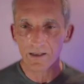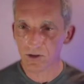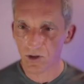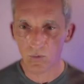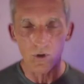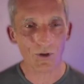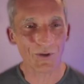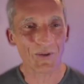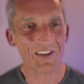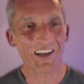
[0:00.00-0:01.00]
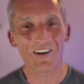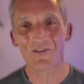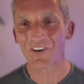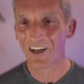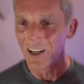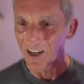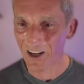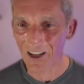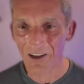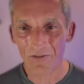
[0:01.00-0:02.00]
just work on yourself,
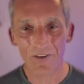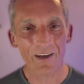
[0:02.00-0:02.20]
live.